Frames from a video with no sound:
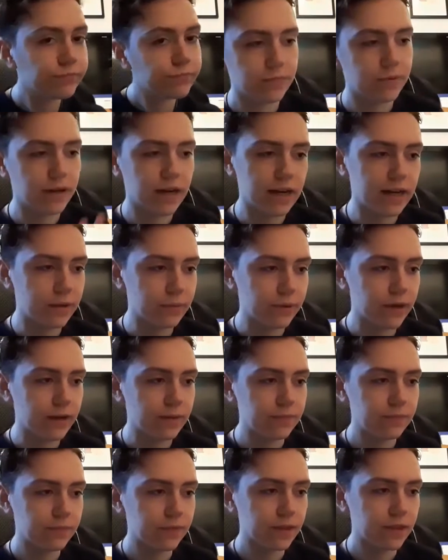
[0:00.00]
But anyway,
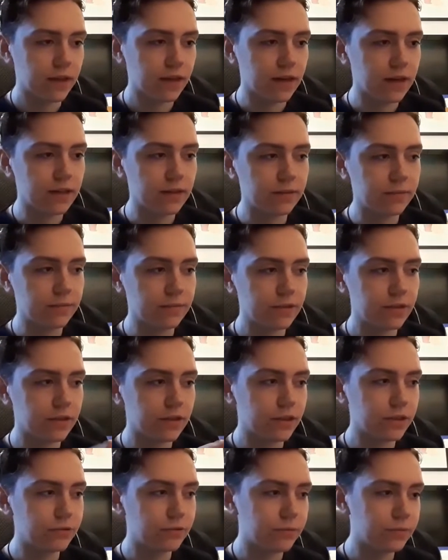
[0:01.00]
um, so
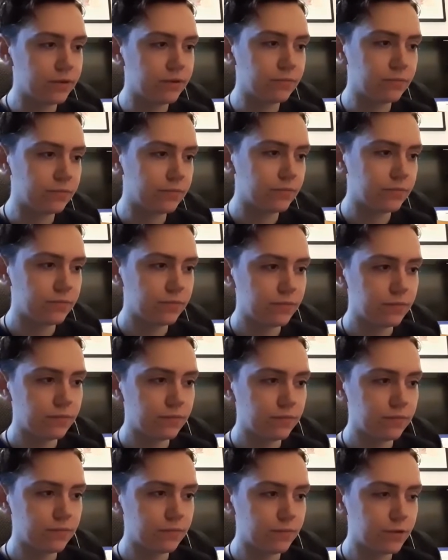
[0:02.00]
this woman
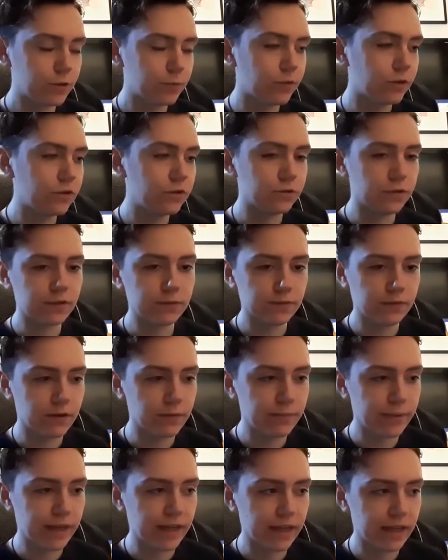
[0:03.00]
spoke to us for
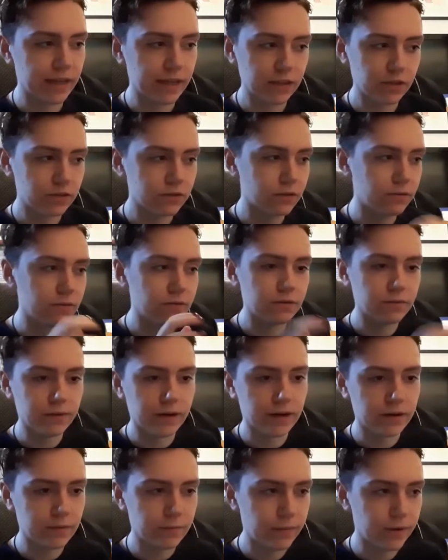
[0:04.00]
a bit, showed us
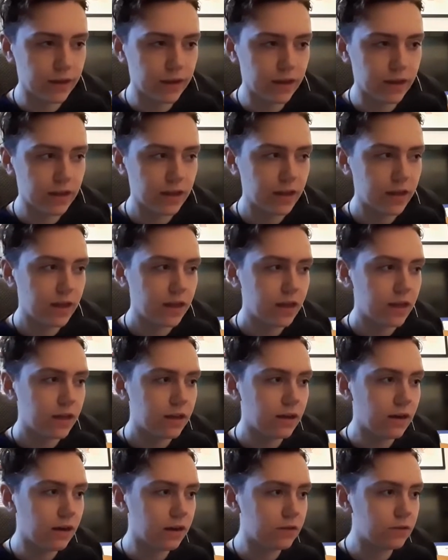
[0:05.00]
around a bit,
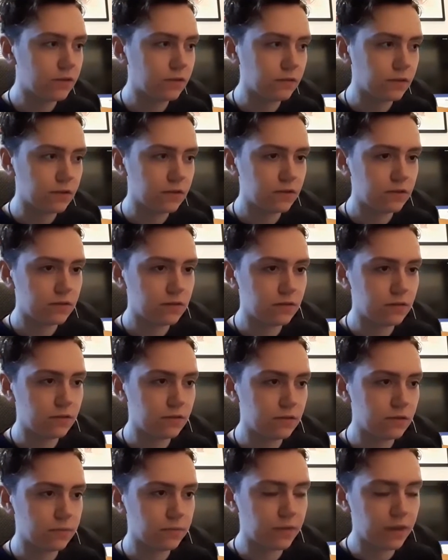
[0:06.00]
uh, told us to do
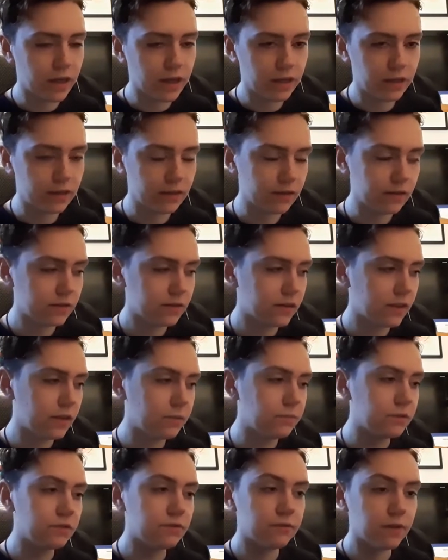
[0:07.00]
some things, and it was